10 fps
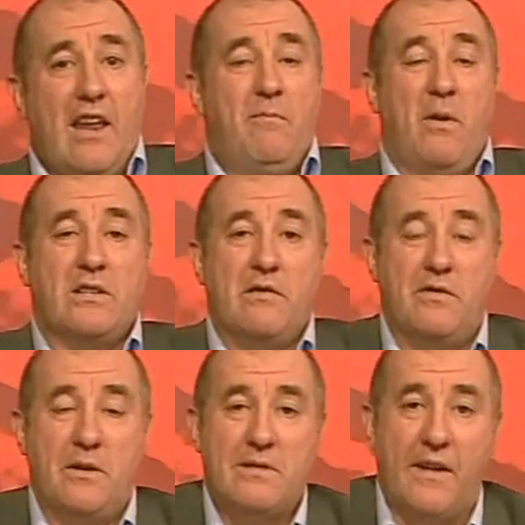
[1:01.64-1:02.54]
I love boxing
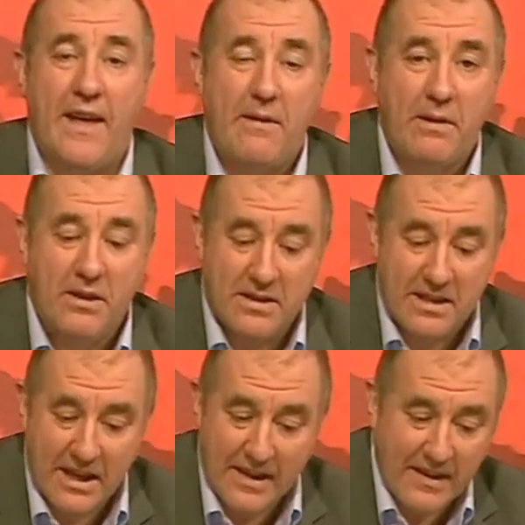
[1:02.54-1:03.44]
films like that
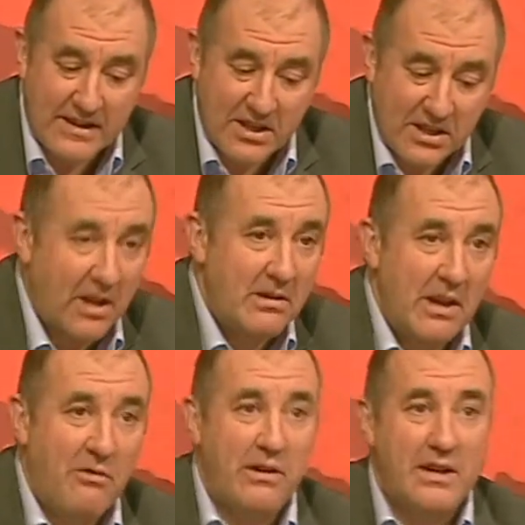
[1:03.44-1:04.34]
because they're just so
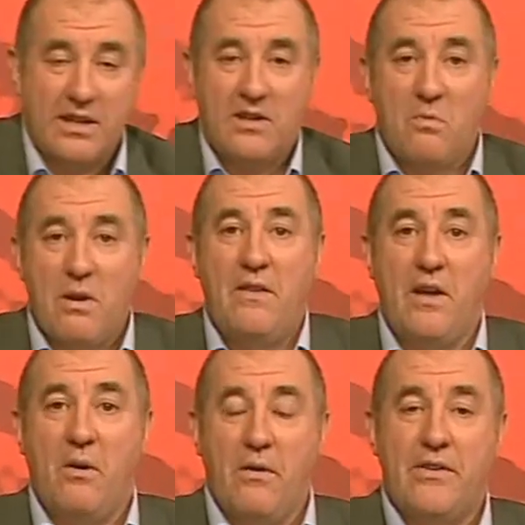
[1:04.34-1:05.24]
different. There's such a
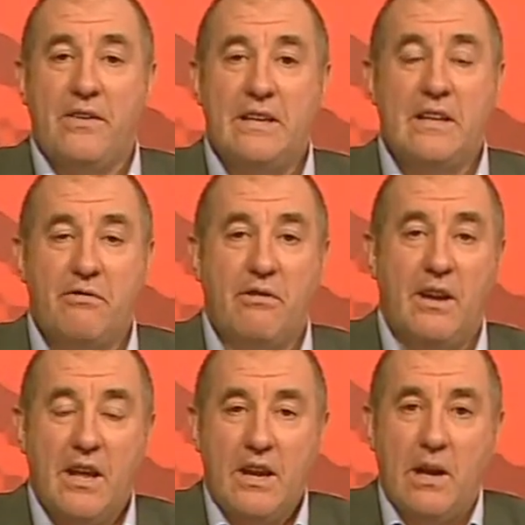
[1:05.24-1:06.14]
window on something
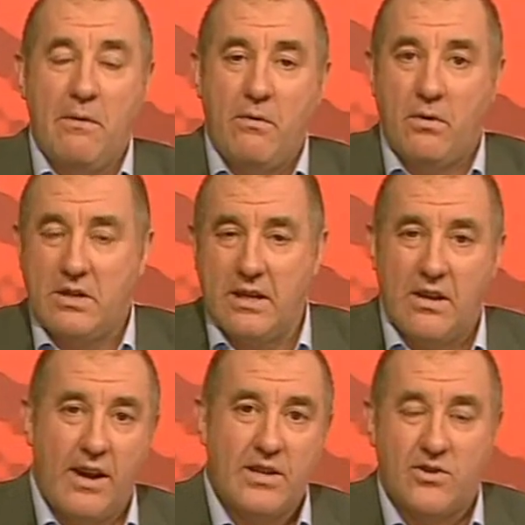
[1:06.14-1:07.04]
different. You know, we've all seen
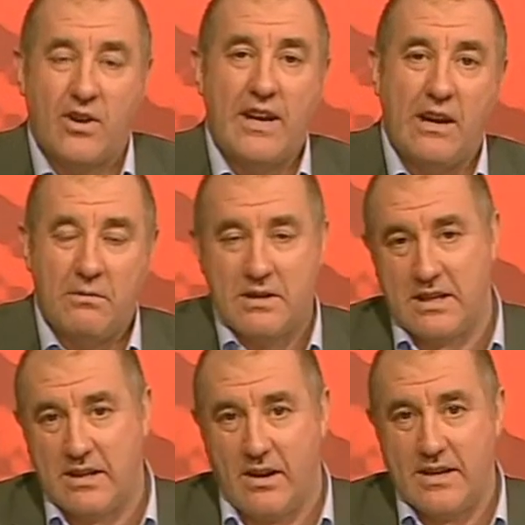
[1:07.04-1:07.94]
guys train. I want to
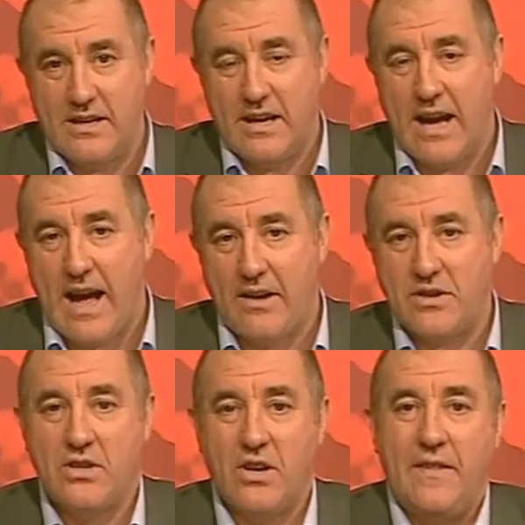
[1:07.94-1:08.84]
see guys
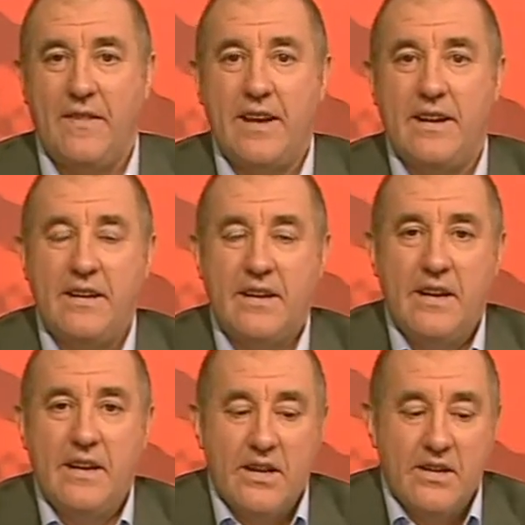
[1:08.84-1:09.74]
outside their
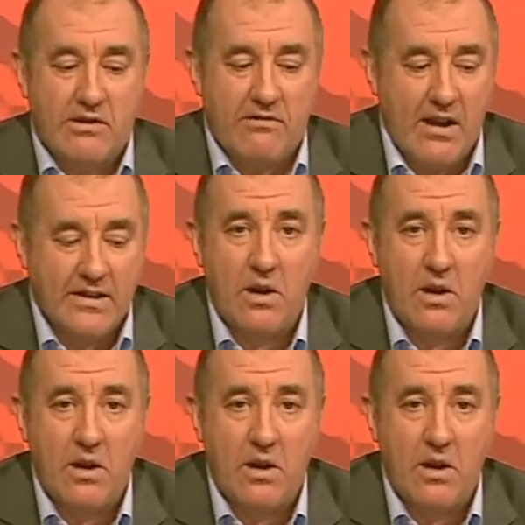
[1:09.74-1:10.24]
surrounds.